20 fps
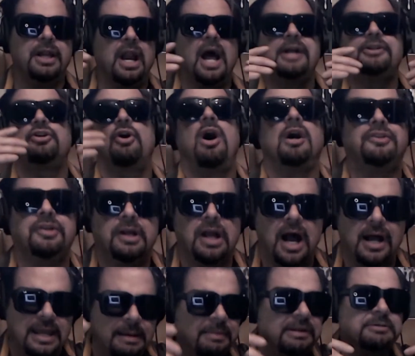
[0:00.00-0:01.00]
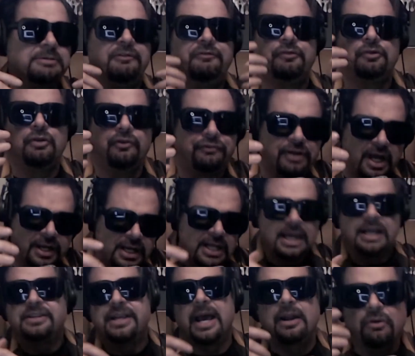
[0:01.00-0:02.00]
I talk to God. That makes me feel close to God.
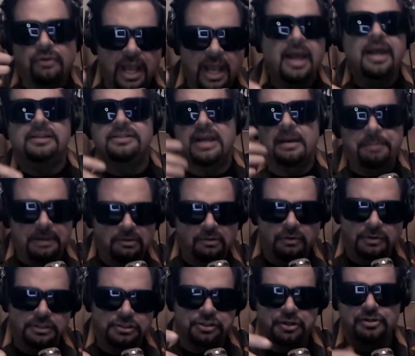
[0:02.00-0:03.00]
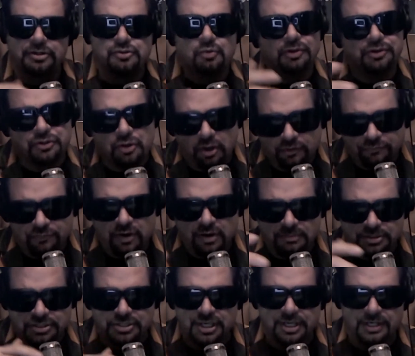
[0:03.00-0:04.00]
Is that okay? Is that better than going to church? Well, it's called
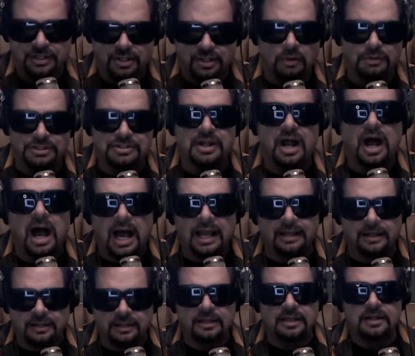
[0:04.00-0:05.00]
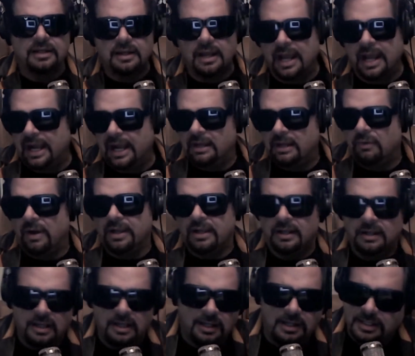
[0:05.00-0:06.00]
pharmacy, and no, it's not. And anyway,
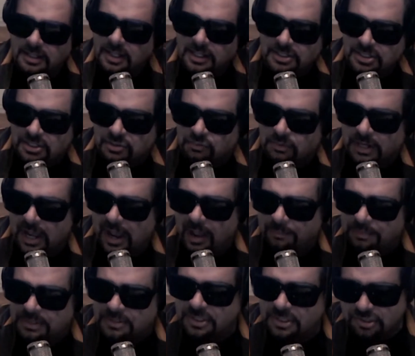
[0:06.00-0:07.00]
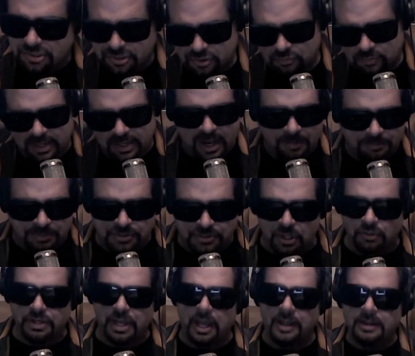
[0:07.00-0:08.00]
it's just what happens. It's just what happens.
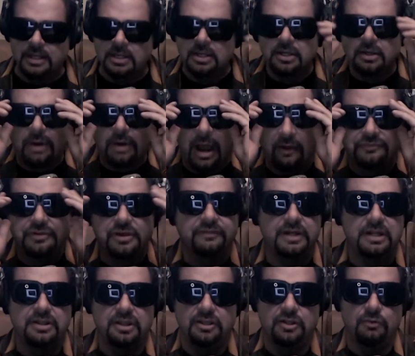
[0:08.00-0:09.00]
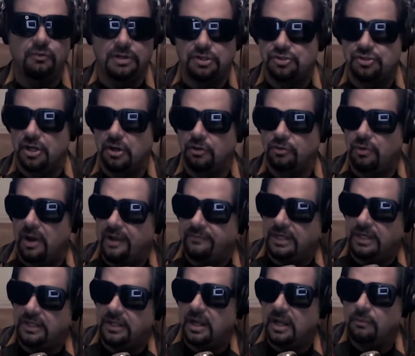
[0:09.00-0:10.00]
Okay, Ralph, do you have anything you want to show? Do I have
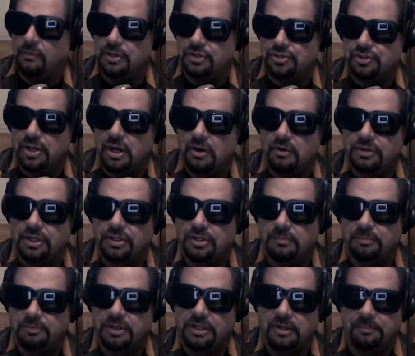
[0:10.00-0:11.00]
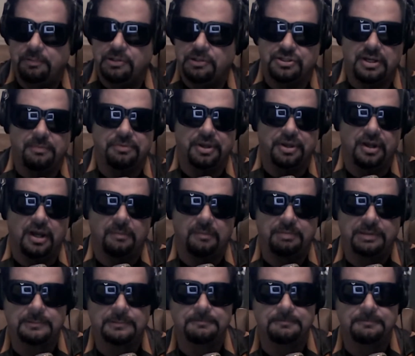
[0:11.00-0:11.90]
anything I want to show? Can you put something up?